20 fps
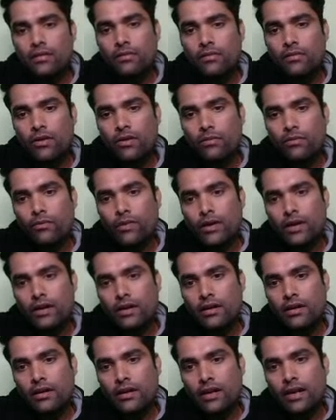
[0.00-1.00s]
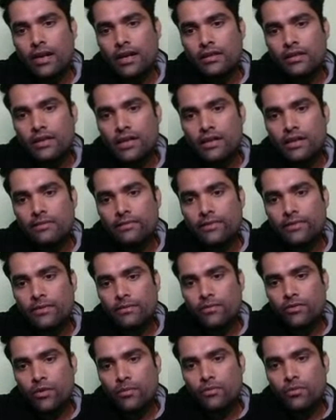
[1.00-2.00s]
from 1 and then
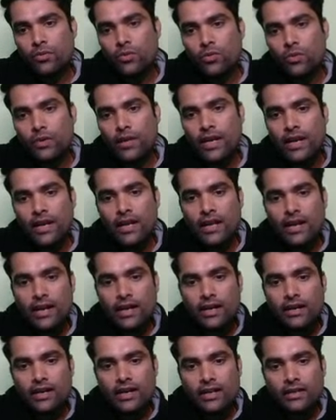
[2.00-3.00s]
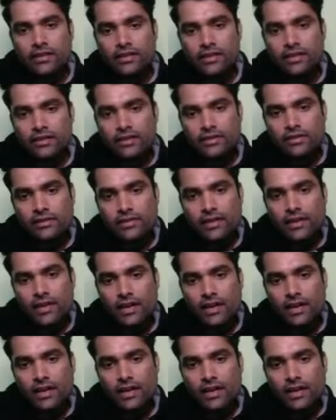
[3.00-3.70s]
from 2, can I write like this,